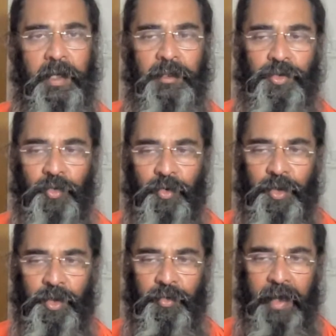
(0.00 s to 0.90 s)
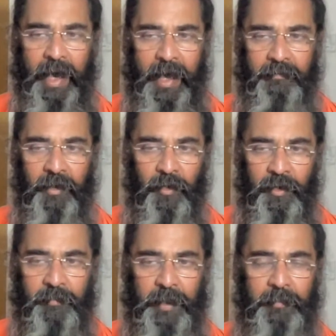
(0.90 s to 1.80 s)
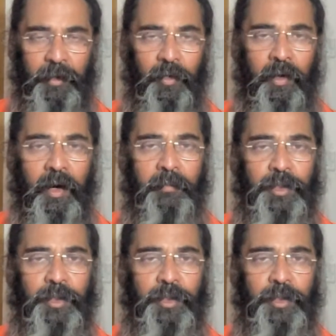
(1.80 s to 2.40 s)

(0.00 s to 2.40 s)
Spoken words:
So you will have a lot of people who will come